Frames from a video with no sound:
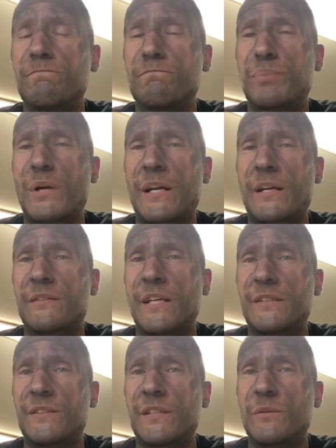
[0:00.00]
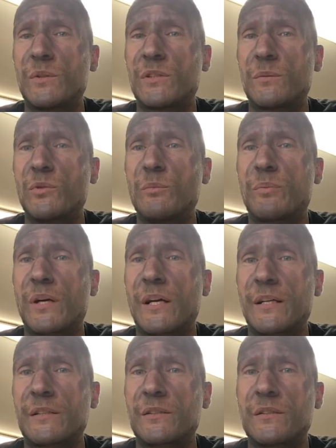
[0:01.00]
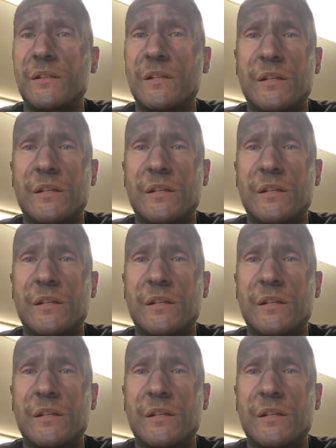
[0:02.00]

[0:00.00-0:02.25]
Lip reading: product testing with some new products.